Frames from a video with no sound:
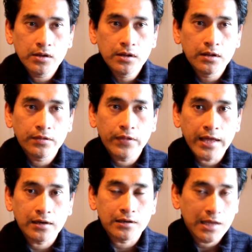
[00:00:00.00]

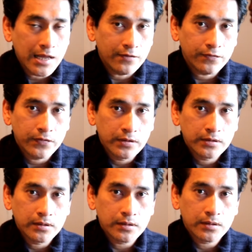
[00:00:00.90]
then love
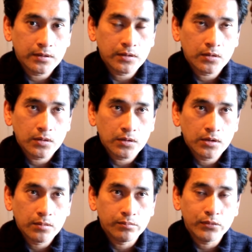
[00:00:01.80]

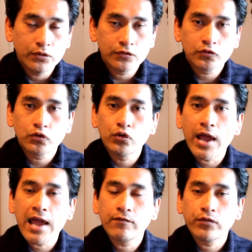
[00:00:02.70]
moves through
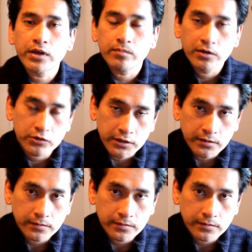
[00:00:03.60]
every emotion.